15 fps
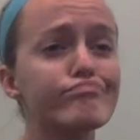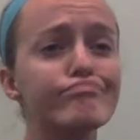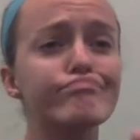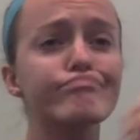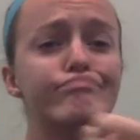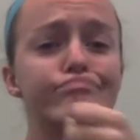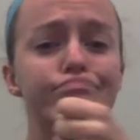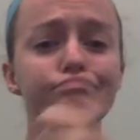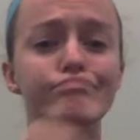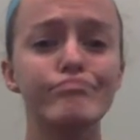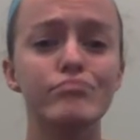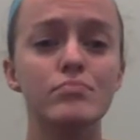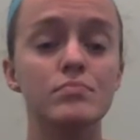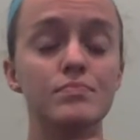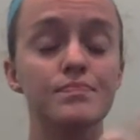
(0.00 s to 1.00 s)

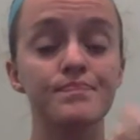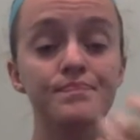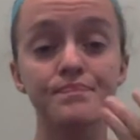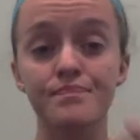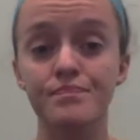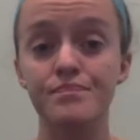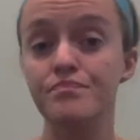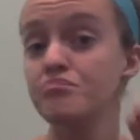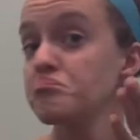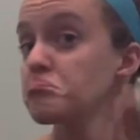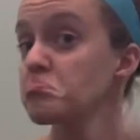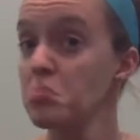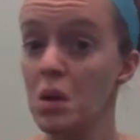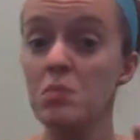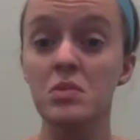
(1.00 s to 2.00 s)
marriages and having
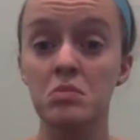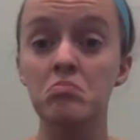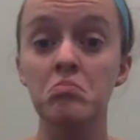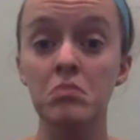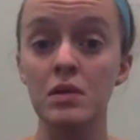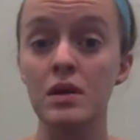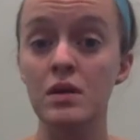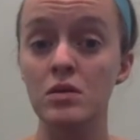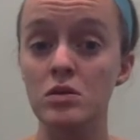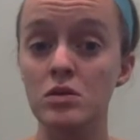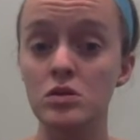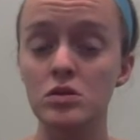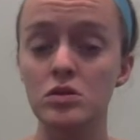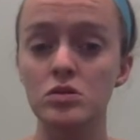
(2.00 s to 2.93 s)
to obtain a